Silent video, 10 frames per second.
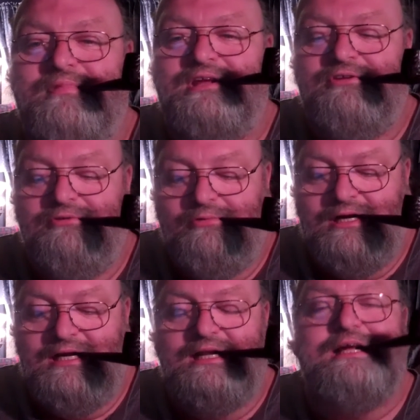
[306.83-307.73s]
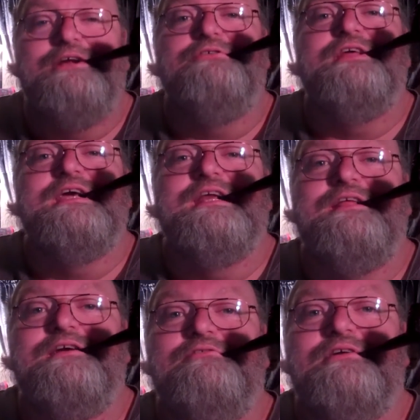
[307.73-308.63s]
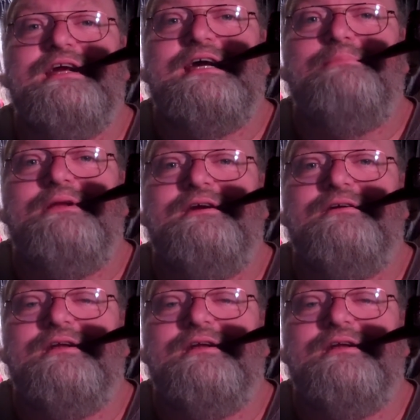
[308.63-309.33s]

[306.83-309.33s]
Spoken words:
he said, well, I don't think anything's going to happen here